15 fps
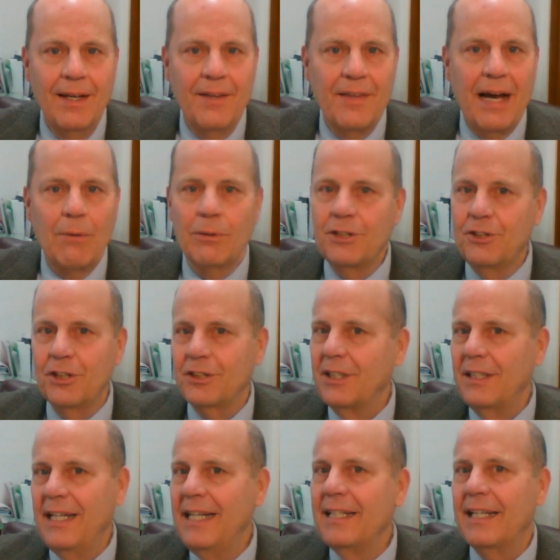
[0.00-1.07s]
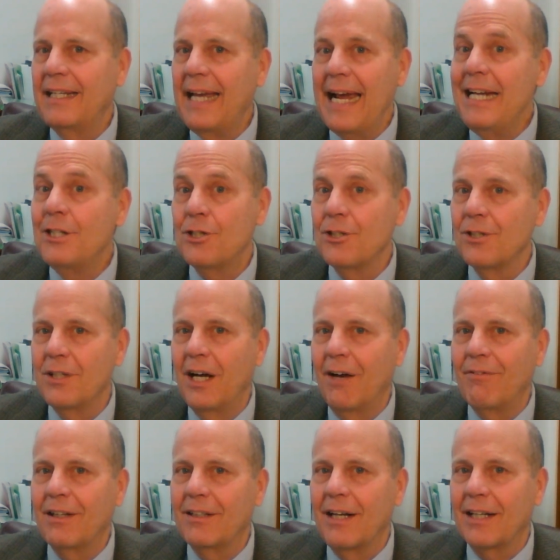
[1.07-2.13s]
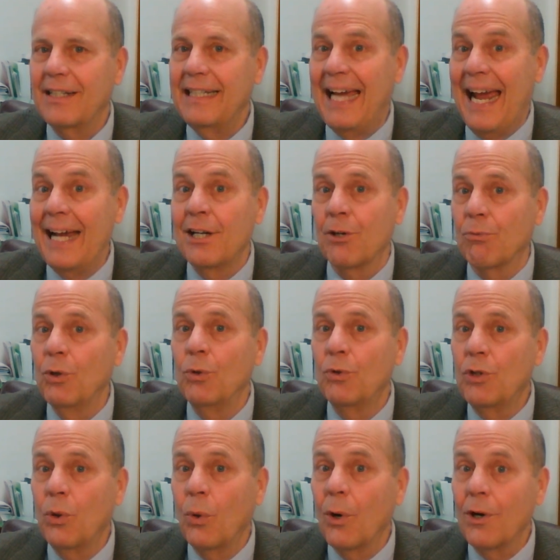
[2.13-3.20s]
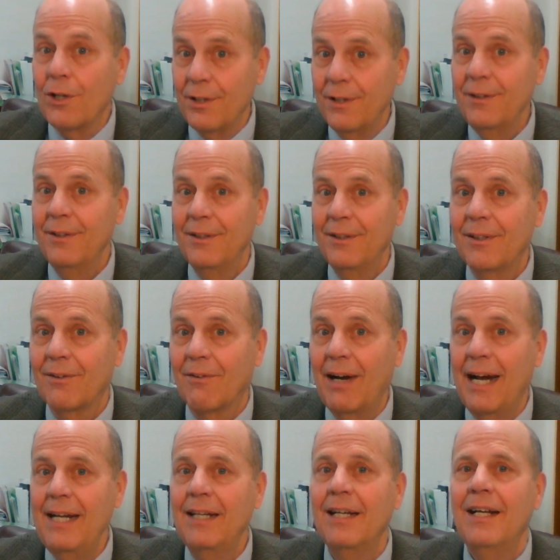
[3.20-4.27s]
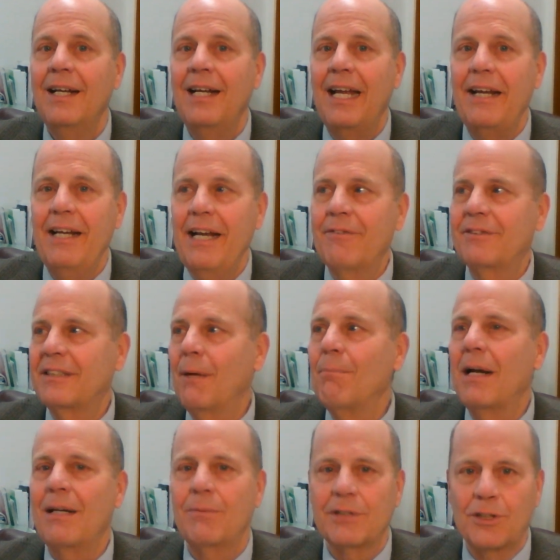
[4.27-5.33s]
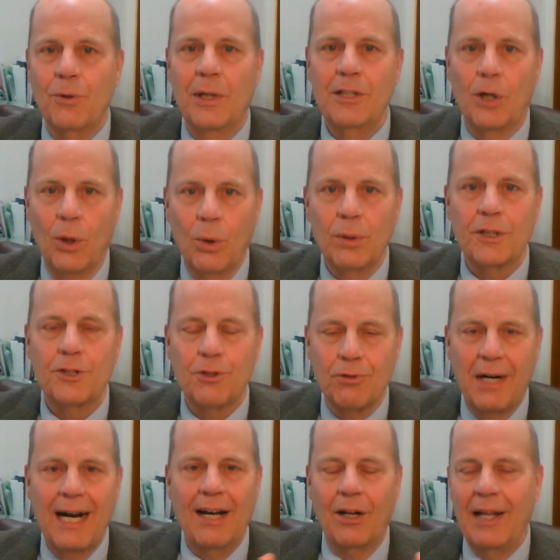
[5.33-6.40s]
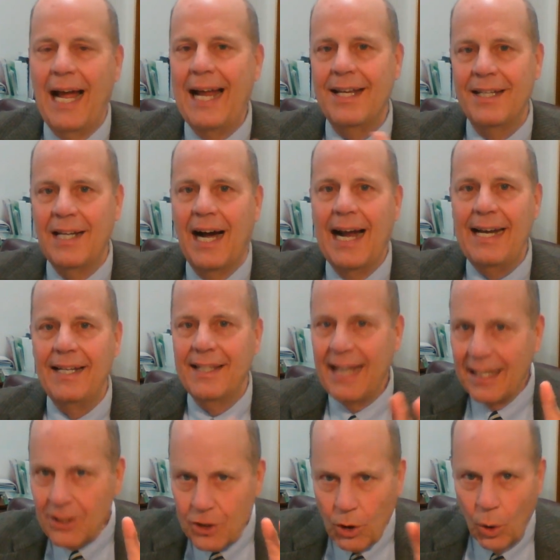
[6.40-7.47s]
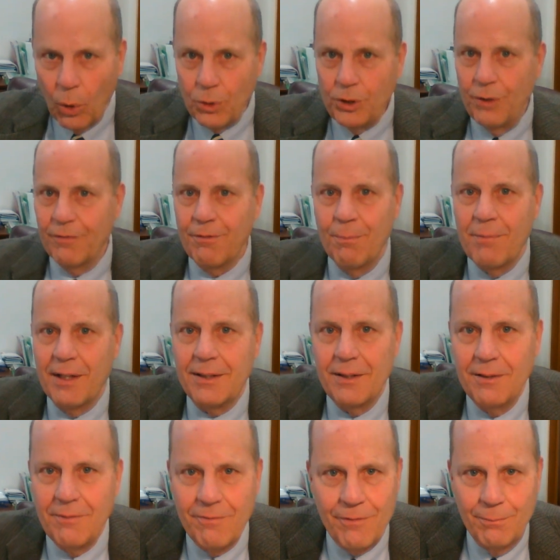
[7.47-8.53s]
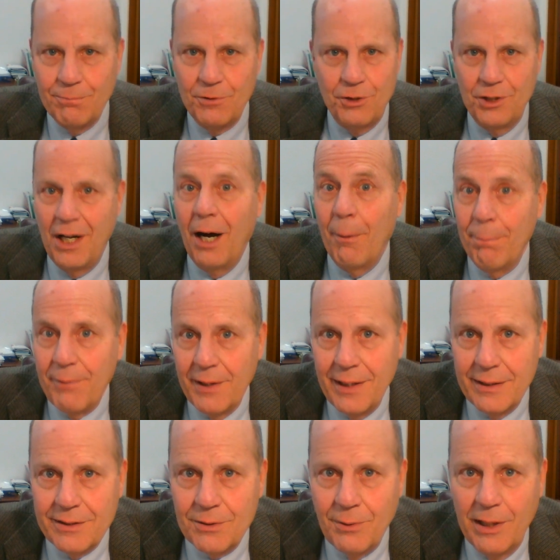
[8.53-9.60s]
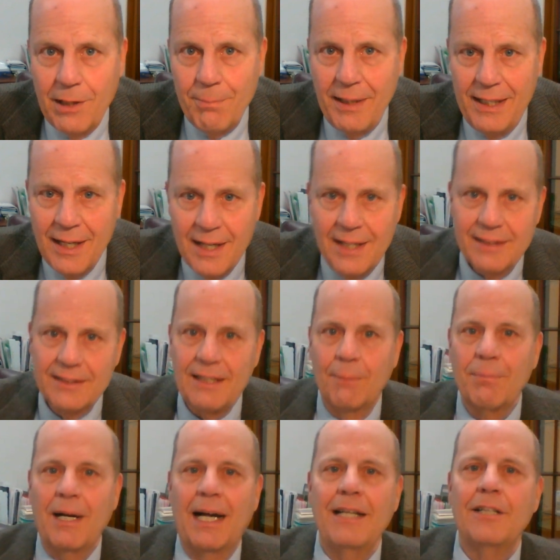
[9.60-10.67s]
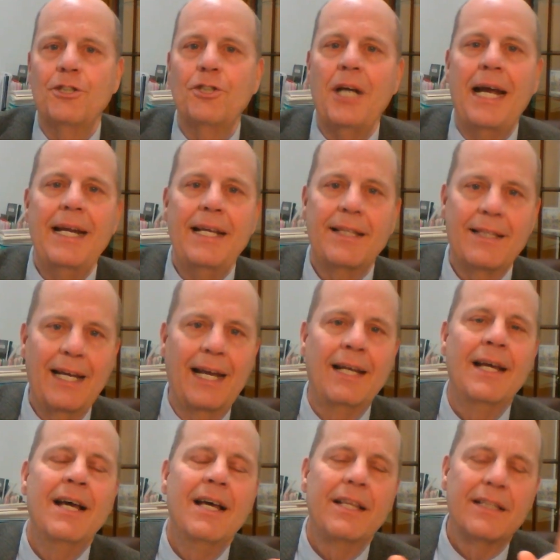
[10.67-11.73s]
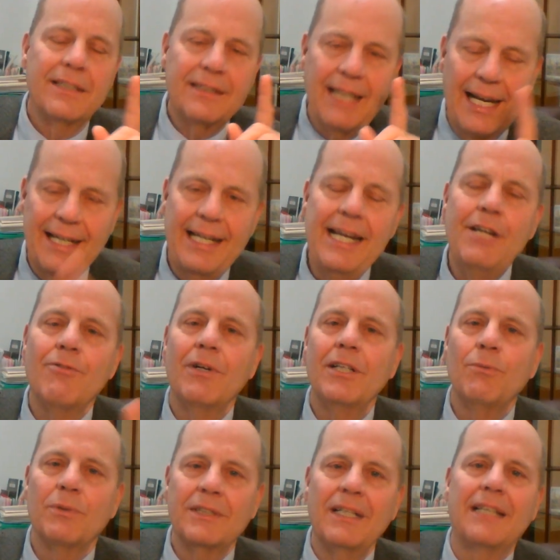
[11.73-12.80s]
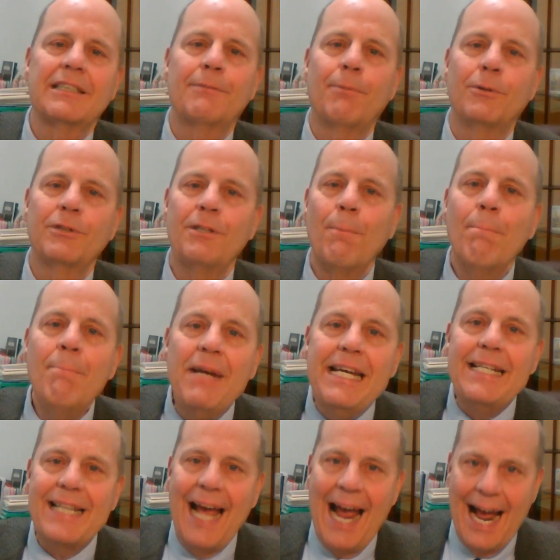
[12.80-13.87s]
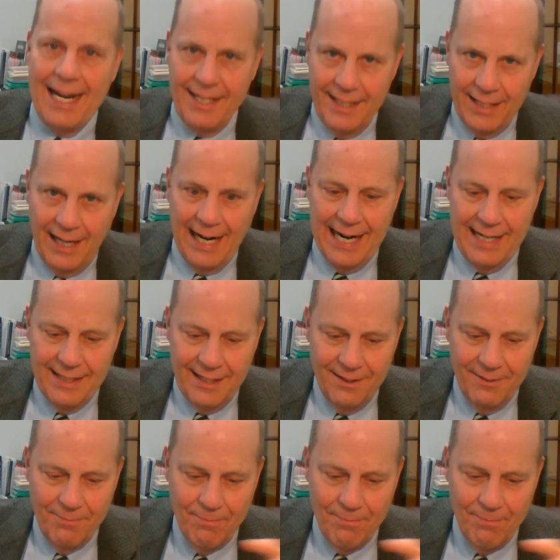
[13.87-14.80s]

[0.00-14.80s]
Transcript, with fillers: That was just an indication of a, a kangaroo court, right? If somebody was going to hold a trial at night, that told you from the from jump that it's going to be some kind of shady thing. The Sanhedrin was not supposed to meet at night.